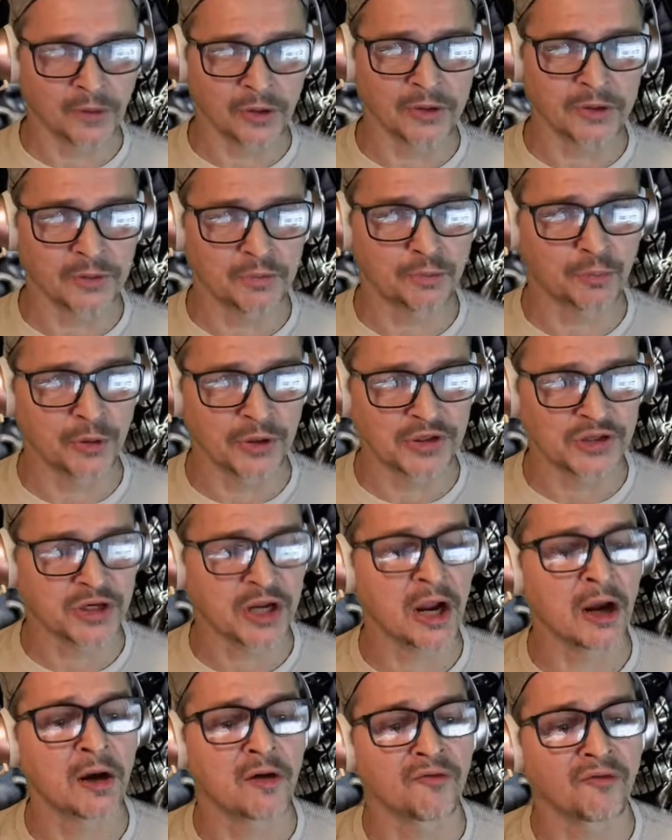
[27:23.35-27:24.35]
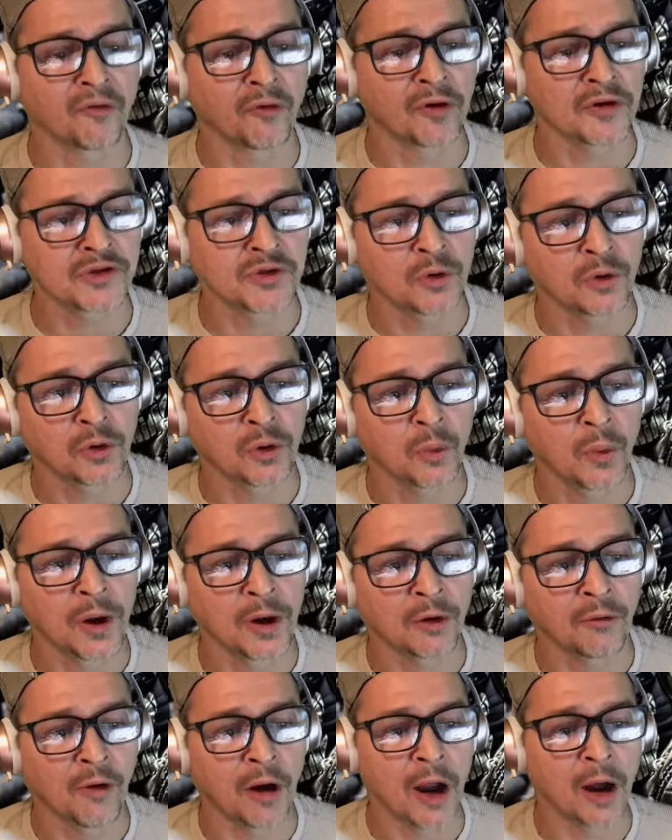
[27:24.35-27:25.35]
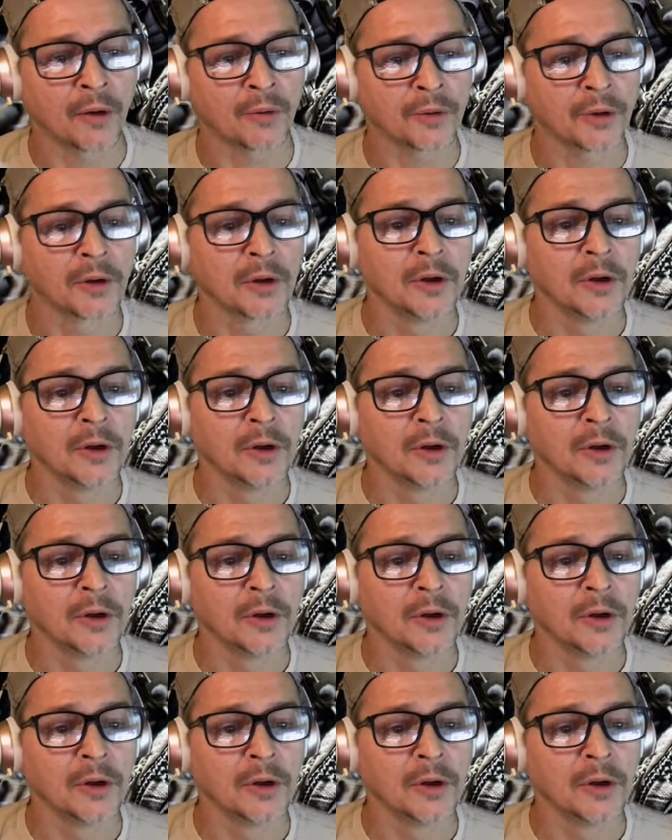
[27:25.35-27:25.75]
it's pretty scary for us all the way around.